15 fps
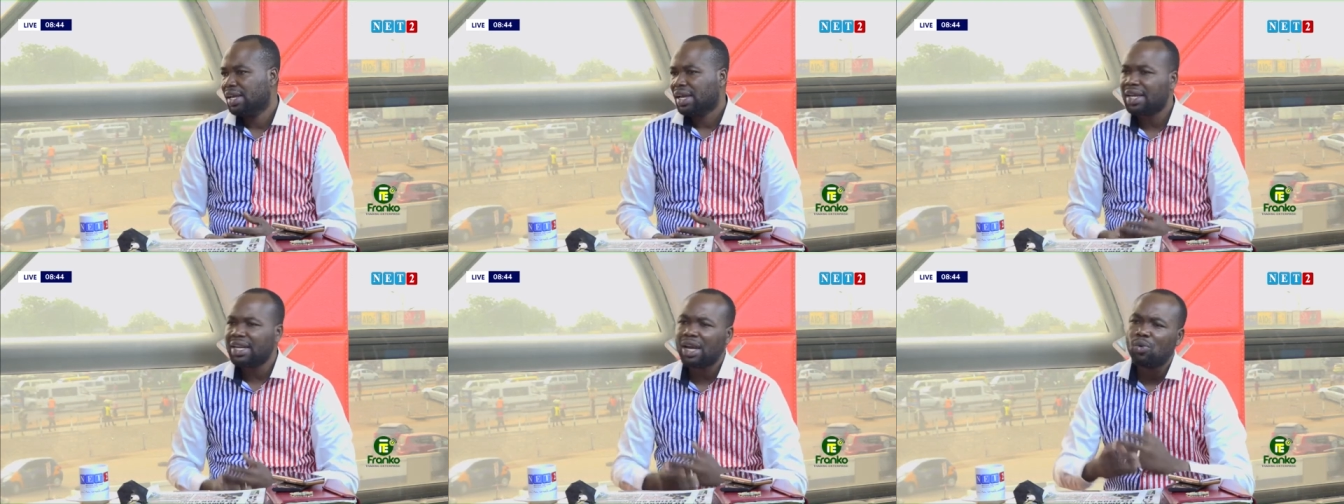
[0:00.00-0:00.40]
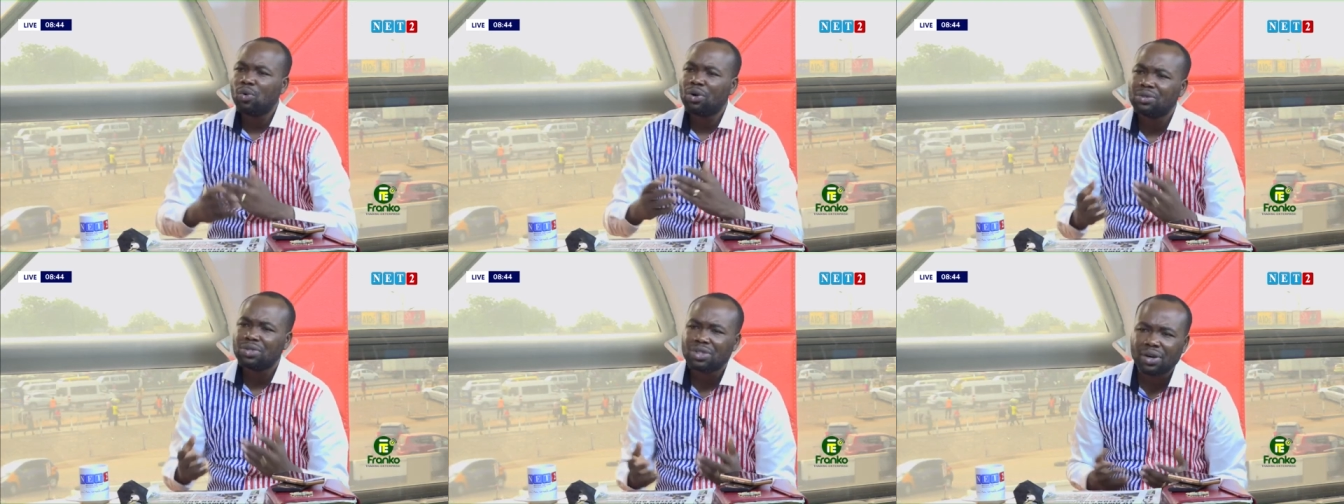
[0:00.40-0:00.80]
And I
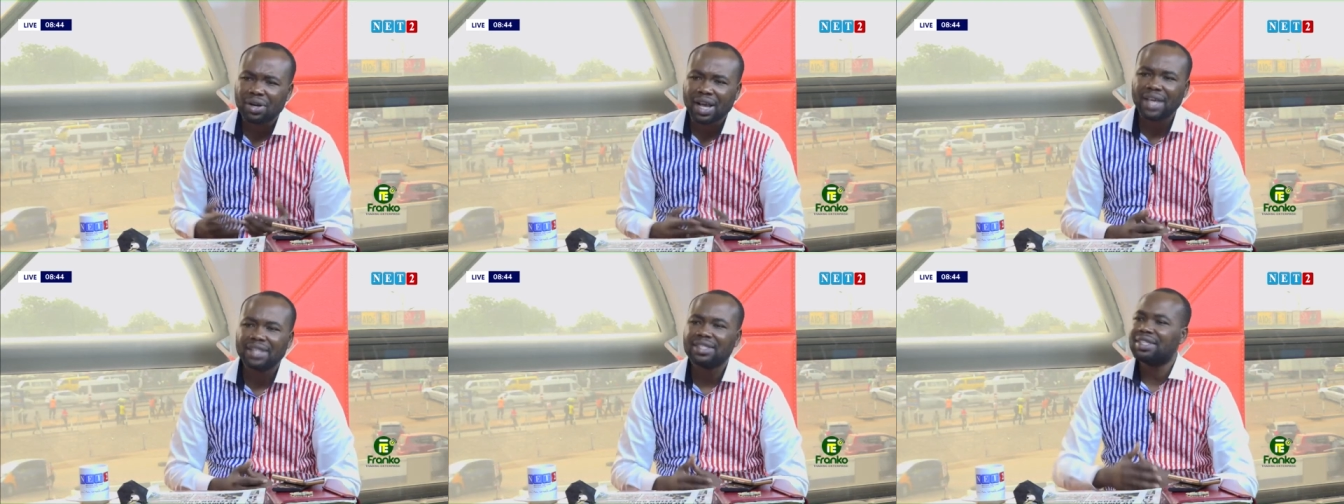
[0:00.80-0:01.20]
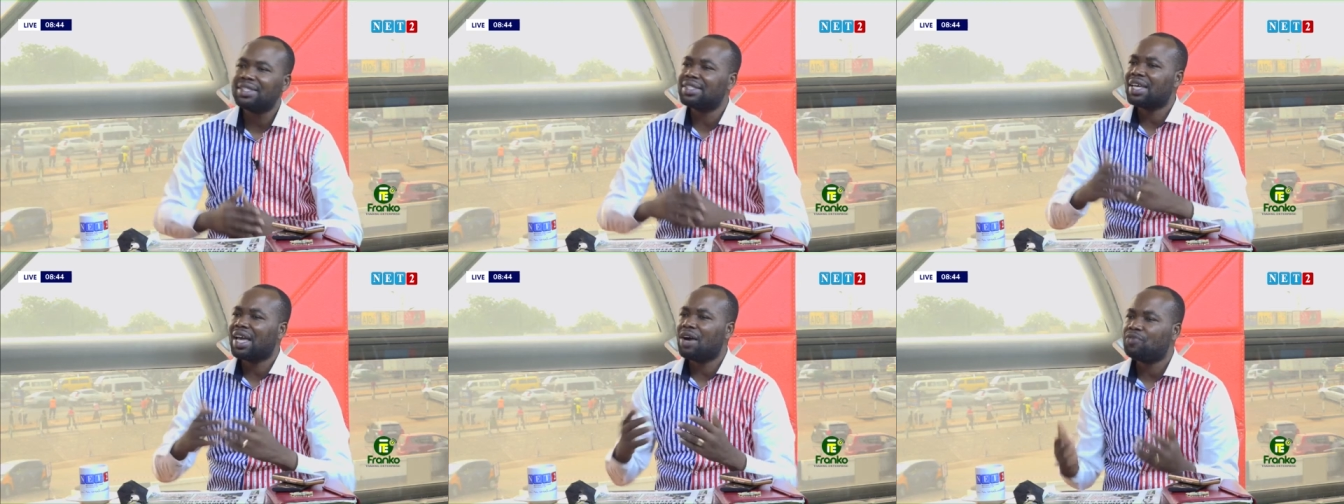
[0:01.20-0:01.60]
want to say,
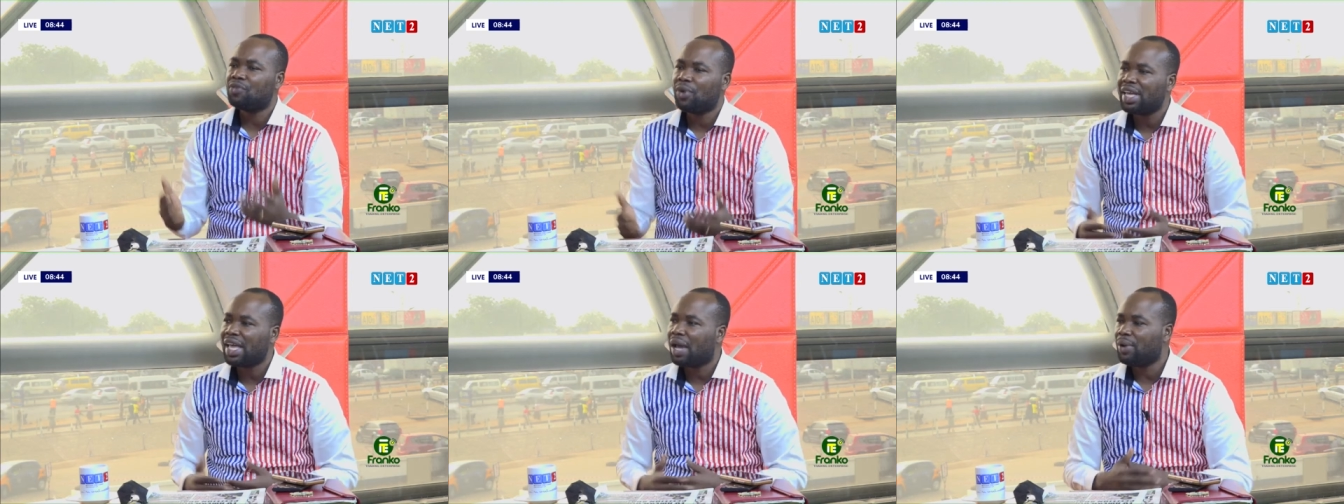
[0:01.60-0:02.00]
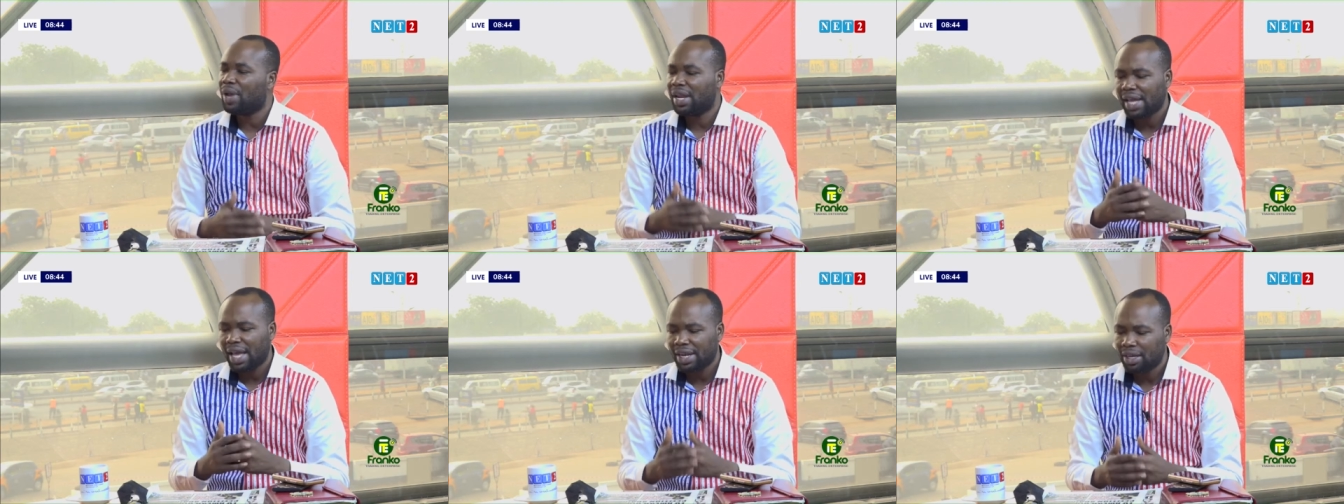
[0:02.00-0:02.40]
Sika for
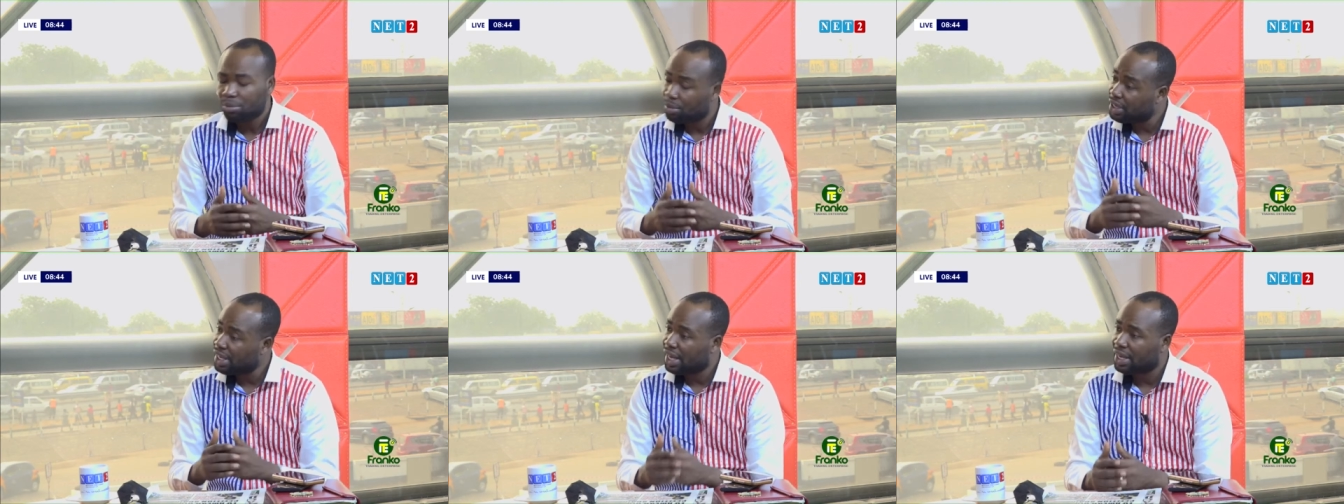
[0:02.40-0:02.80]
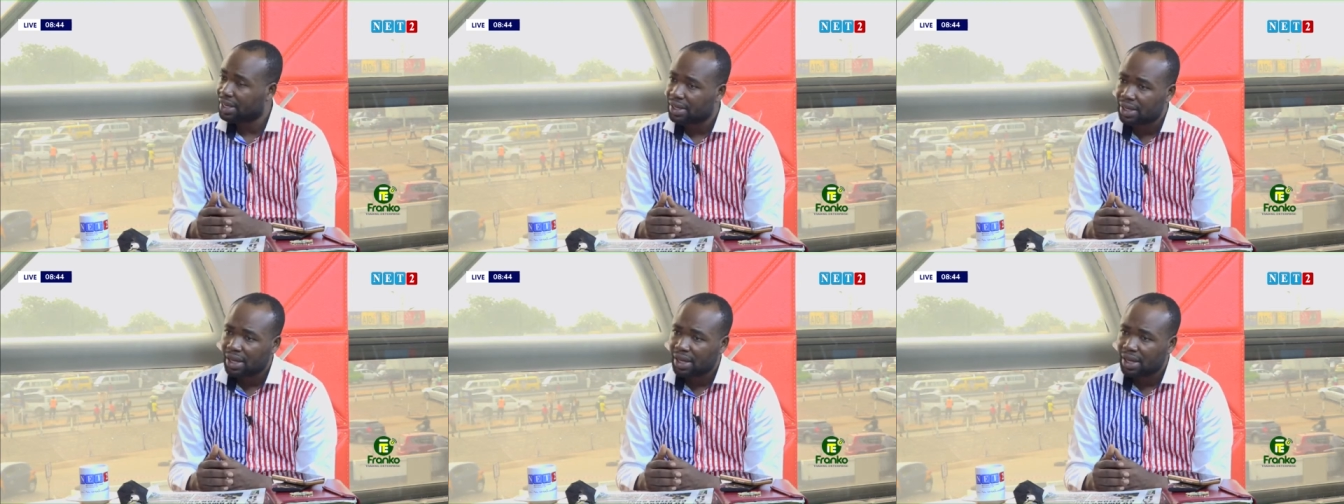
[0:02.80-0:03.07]
Yaria near the media,